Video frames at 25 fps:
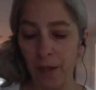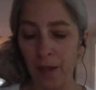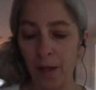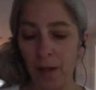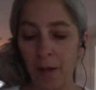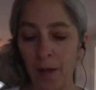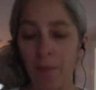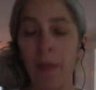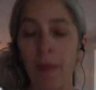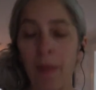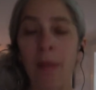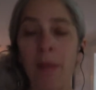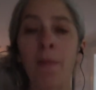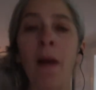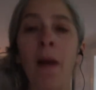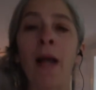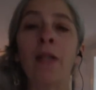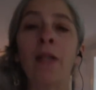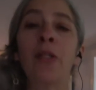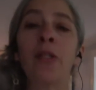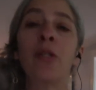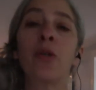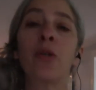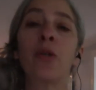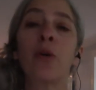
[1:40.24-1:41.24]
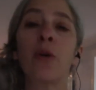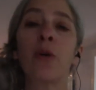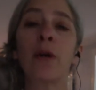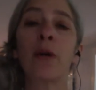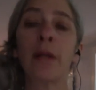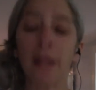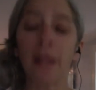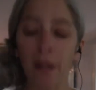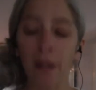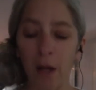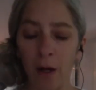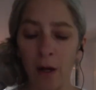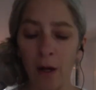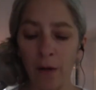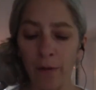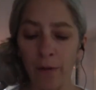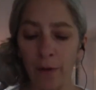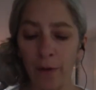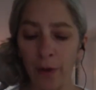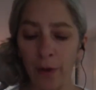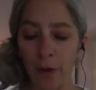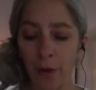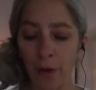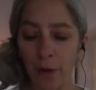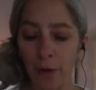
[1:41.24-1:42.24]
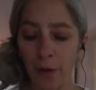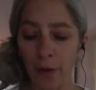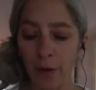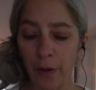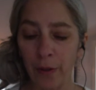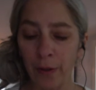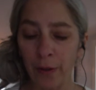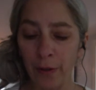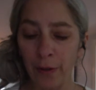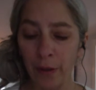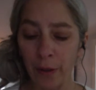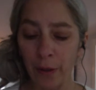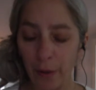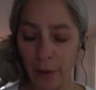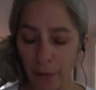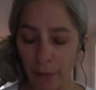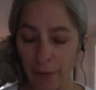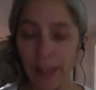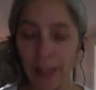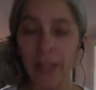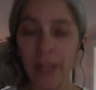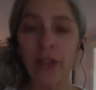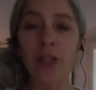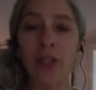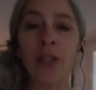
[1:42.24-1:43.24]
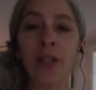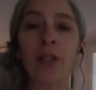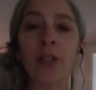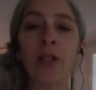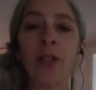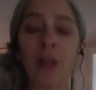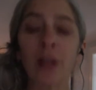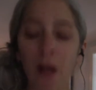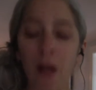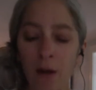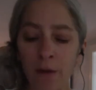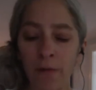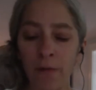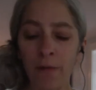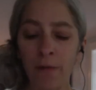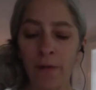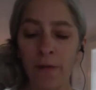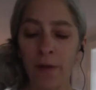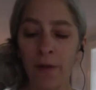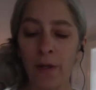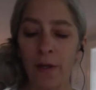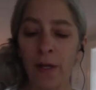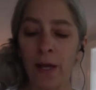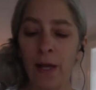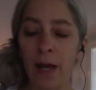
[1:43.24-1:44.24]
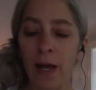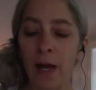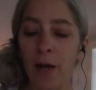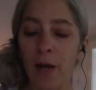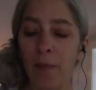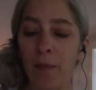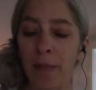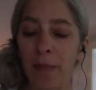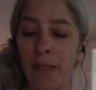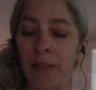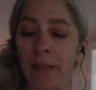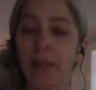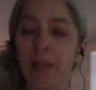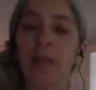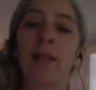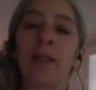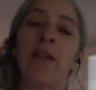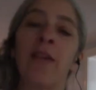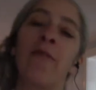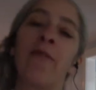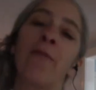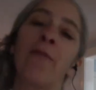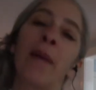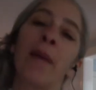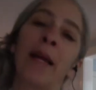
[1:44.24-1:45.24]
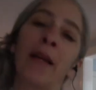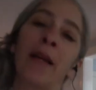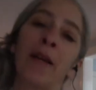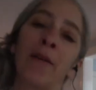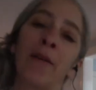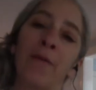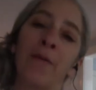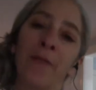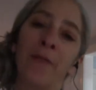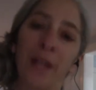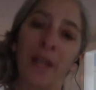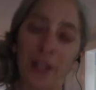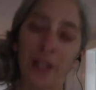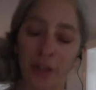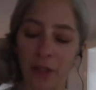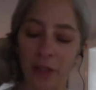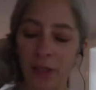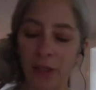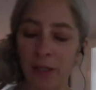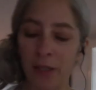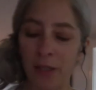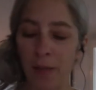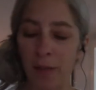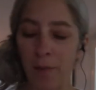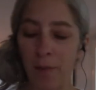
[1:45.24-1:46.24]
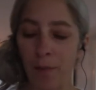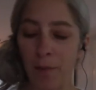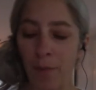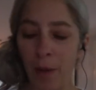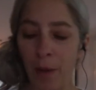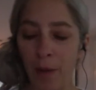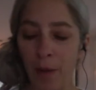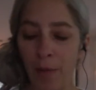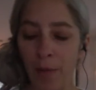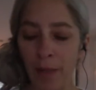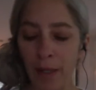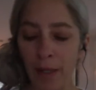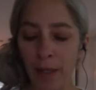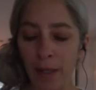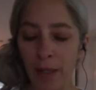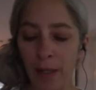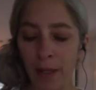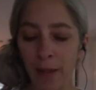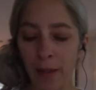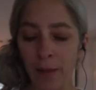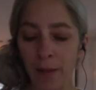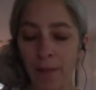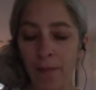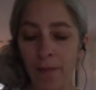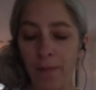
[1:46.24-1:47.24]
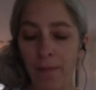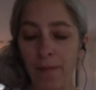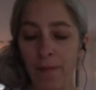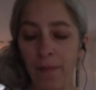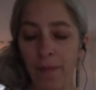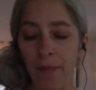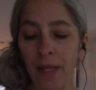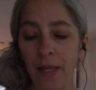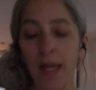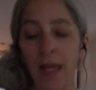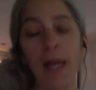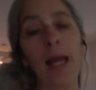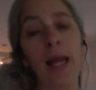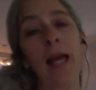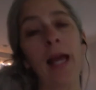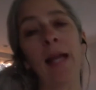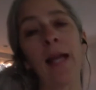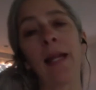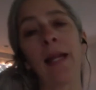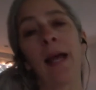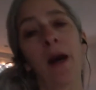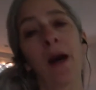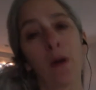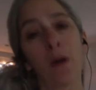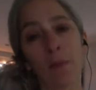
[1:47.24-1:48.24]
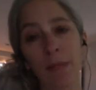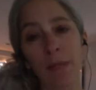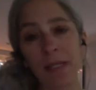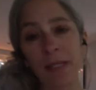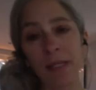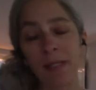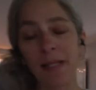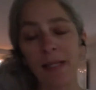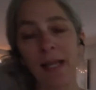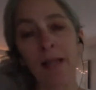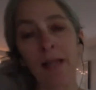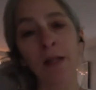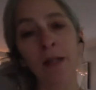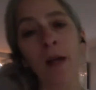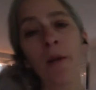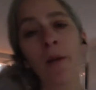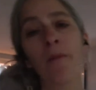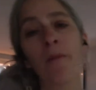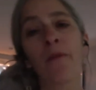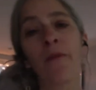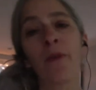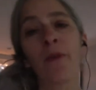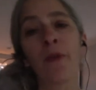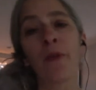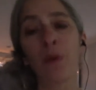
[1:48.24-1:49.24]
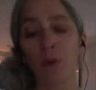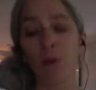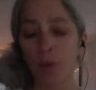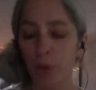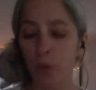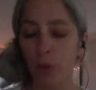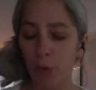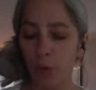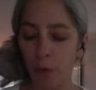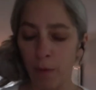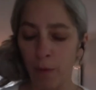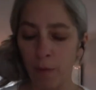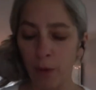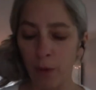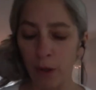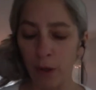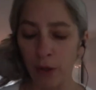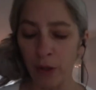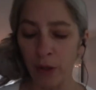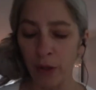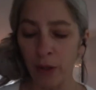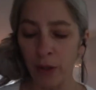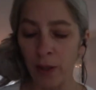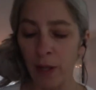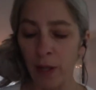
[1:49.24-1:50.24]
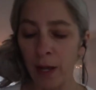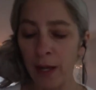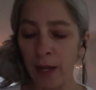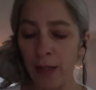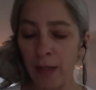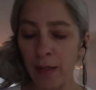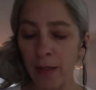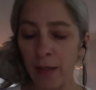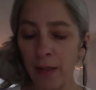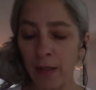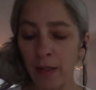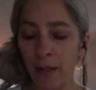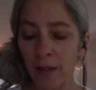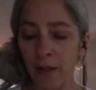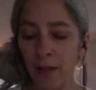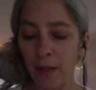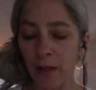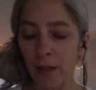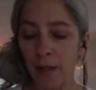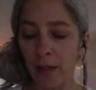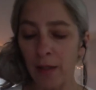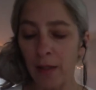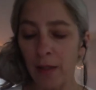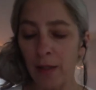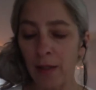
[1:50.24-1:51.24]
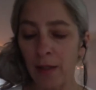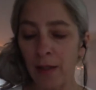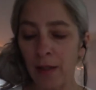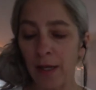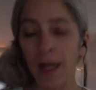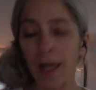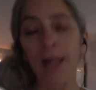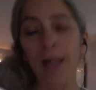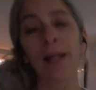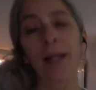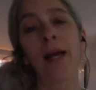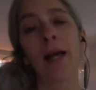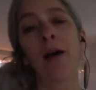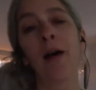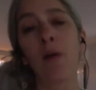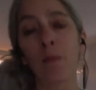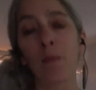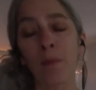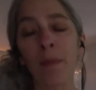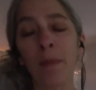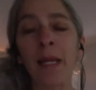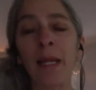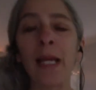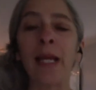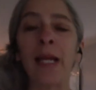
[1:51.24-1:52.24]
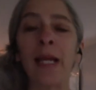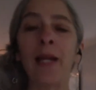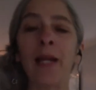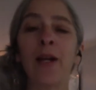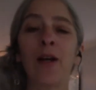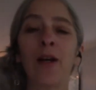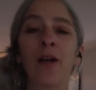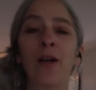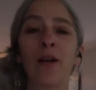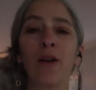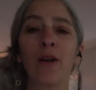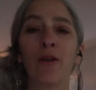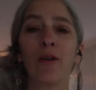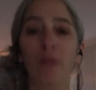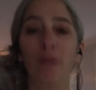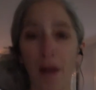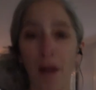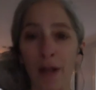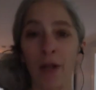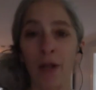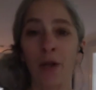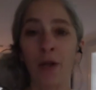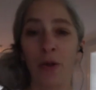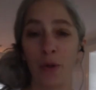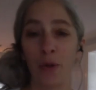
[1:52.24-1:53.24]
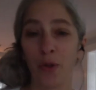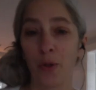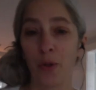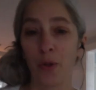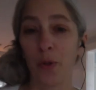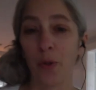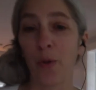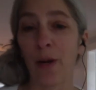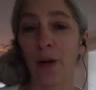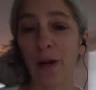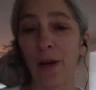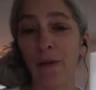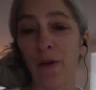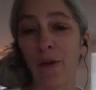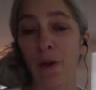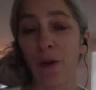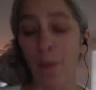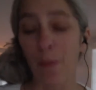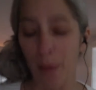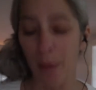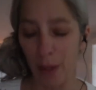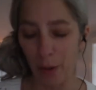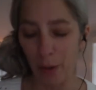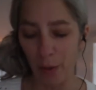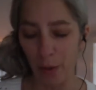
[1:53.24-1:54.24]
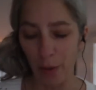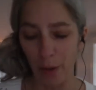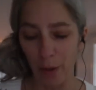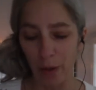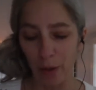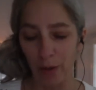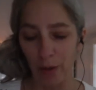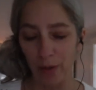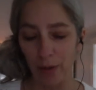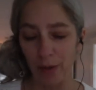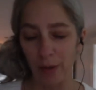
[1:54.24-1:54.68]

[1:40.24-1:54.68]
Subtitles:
May my story of courageous love help me to live my convictions in public, and help me stand up for those who are marginalized, and help me write a new story for a better world.